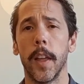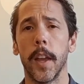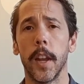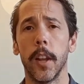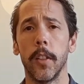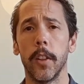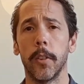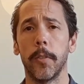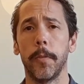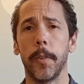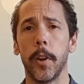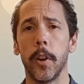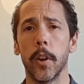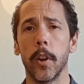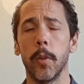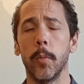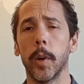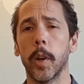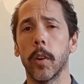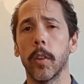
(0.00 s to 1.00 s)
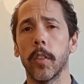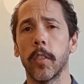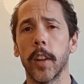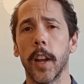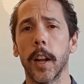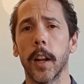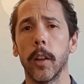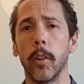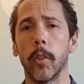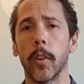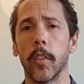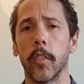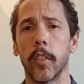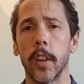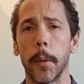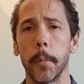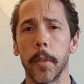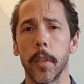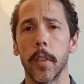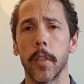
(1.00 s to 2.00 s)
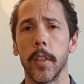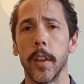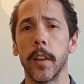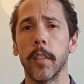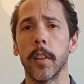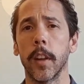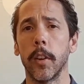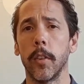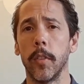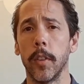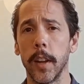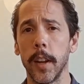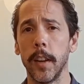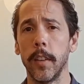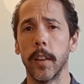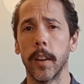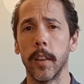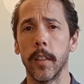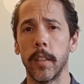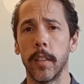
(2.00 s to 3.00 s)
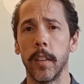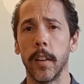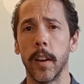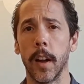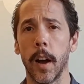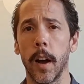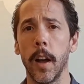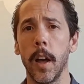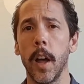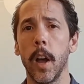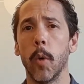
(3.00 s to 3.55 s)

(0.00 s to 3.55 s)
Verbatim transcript: In this video, we're going to take a look at some of the things that you need to consider